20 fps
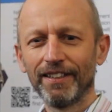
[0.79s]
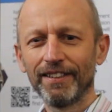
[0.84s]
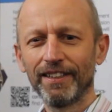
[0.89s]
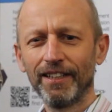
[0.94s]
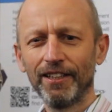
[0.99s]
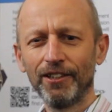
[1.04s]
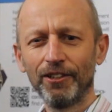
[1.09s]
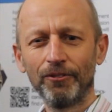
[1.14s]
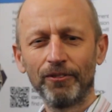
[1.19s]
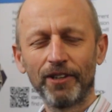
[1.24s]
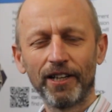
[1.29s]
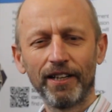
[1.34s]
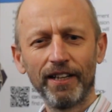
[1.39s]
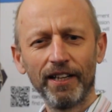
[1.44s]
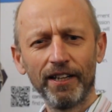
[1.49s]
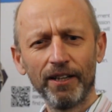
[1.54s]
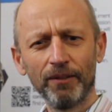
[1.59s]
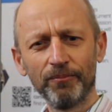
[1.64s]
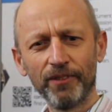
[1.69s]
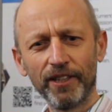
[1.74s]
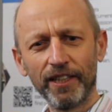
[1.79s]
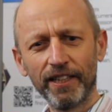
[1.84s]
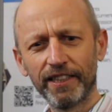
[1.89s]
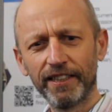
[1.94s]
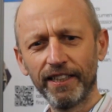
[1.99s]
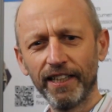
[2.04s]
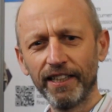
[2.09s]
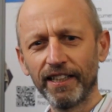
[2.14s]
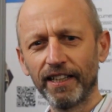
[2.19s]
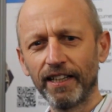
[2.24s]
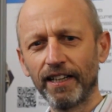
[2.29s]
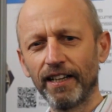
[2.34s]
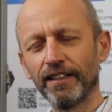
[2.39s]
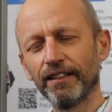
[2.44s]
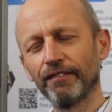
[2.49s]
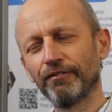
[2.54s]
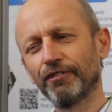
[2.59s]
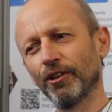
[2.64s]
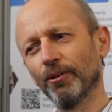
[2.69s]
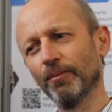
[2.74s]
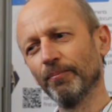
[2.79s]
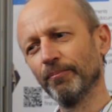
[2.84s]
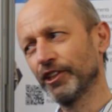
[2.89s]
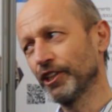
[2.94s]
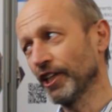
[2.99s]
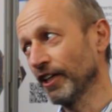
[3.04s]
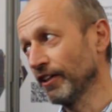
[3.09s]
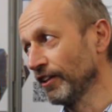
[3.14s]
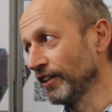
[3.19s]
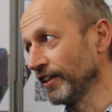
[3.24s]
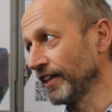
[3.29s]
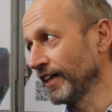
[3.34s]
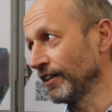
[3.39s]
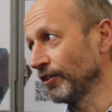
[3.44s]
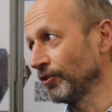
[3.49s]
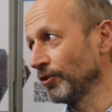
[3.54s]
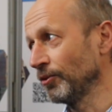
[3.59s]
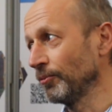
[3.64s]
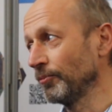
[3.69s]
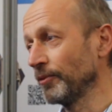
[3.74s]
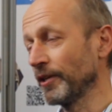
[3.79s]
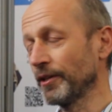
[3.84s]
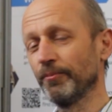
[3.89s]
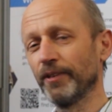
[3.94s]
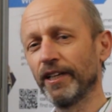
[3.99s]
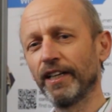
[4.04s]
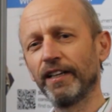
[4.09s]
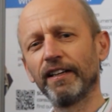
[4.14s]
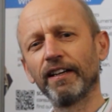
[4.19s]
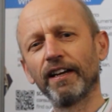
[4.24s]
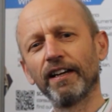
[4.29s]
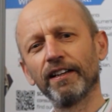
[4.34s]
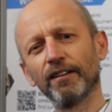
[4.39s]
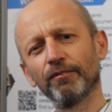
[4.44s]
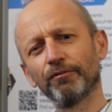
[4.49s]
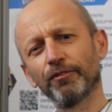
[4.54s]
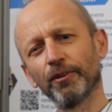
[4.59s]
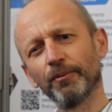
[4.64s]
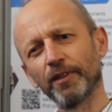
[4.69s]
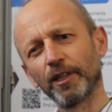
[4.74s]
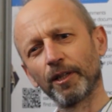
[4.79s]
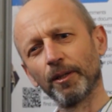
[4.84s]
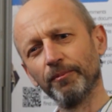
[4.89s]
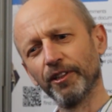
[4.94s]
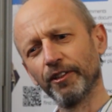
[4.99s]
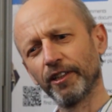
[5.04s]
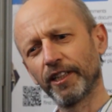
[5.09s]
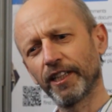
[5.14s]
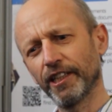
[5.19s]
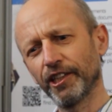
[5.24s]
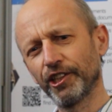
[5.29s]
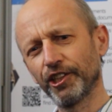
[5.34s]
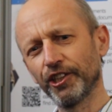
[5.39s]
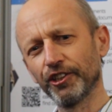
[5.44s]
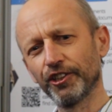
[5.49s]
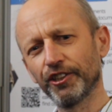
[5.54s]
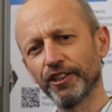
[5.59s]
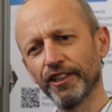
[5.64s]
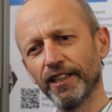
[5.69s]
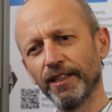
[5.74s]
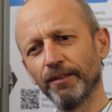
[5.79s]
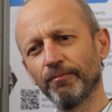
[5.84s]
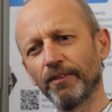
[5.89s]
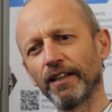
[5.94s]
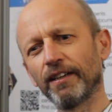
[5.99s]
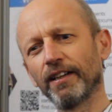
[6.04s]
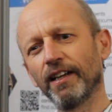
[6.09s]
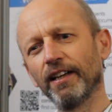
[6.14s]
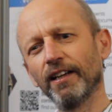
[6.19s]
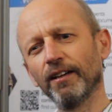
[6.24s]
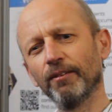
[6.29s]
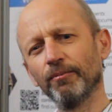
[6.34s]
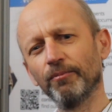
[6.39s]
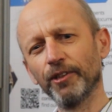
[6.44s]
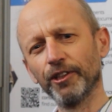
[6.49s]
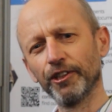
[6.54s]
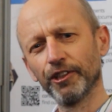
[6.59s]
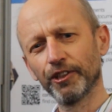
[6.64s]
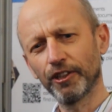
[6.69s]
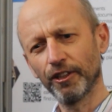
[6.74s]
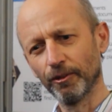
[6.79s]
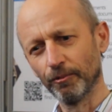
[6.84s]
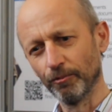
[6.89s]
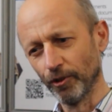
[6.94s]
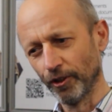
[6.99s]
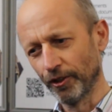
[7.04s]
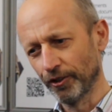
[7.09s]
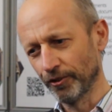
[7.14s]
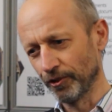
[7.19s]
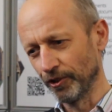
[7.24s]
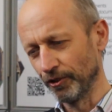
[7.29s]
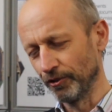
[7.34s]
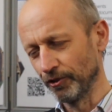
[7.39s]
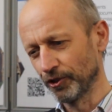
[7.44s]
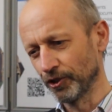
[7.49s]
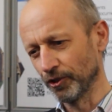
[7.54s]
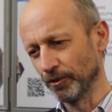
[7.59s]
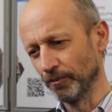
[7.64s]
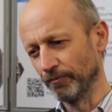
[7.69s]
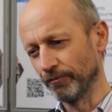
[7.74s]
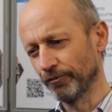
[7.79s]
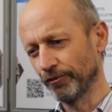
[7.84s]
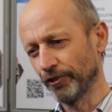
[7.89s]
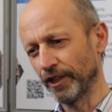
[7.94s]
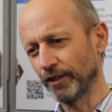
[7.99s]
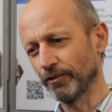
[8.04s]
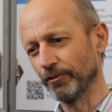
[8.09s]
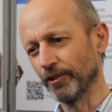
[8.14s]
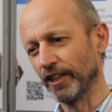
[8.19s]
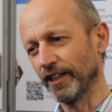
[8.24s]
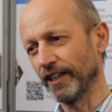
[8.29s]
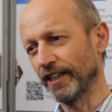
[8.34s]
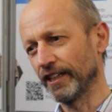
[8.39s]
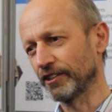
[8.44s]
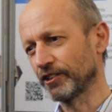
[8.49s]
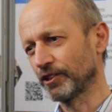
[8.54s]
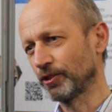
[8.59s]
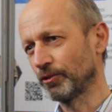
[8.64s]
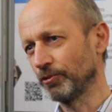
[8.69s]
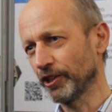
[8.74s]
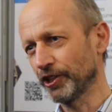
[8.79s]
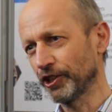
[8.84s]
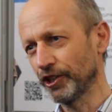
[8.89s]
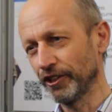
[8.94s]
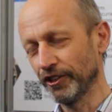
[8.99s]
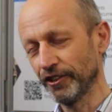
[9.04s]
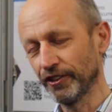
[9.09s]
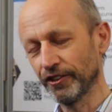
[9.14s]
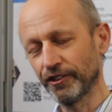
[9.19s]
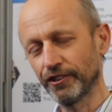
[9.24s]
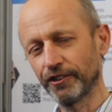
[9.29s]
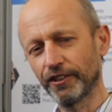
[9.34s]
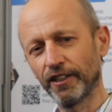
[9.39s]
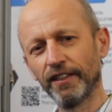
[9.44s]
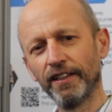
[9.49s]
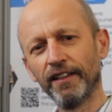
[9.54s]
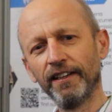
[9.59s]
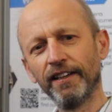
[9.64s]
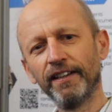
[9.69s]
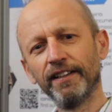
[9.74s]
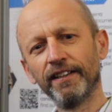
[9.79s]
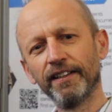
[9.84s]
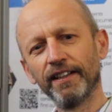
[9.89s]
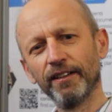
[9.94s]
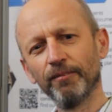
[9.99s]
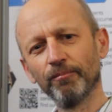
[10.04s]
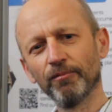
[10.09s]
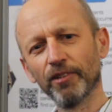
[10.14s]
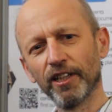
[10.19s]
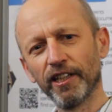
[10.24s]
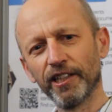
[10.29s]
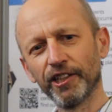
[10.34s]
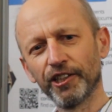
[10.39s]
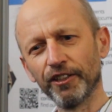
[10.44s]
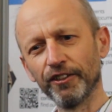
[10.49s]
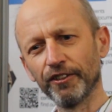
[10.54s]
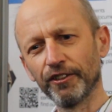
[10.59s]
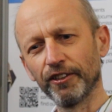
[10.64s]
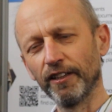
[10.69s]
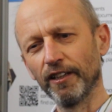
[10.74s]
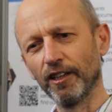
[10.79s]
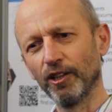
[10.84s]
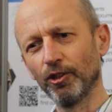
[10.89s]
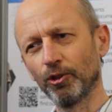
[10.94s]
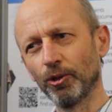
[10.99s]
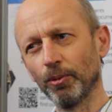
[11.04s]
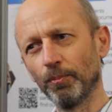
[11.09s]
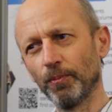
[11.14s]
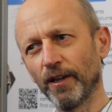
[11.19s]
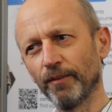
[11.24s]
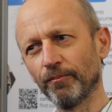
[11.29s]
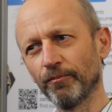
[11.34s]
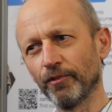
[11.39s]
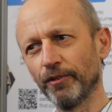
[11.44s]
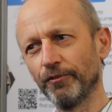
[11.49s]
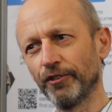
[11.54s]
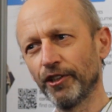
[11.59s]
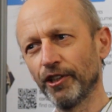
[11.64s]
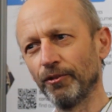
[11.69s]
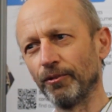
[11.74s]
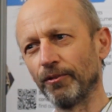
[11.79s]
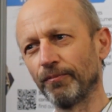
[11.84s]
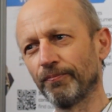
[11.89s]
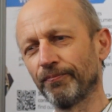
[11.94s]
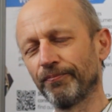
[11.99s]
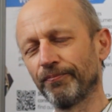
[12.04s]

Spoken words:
Hello, I'm Ian King. I've got Michelle Laidlaw with me from the communications team. We're just going to run through some frequently asked questions in relation to the local plan review.